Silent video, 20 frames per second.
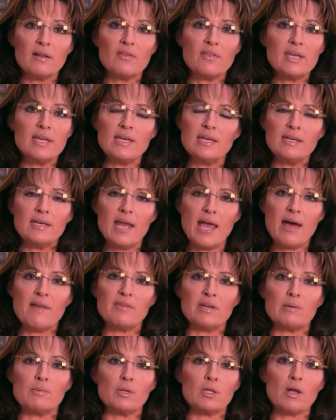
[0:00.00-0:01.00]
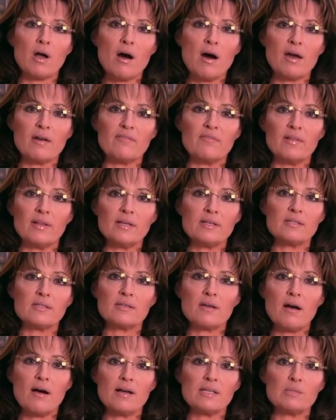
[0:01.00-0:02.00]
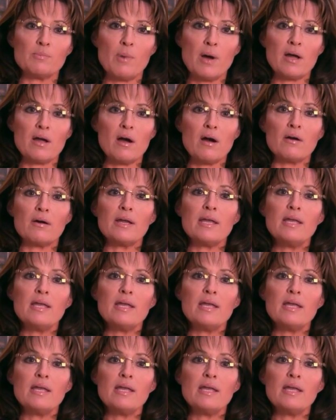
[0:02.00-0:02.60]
the inevitable conflicts caused by our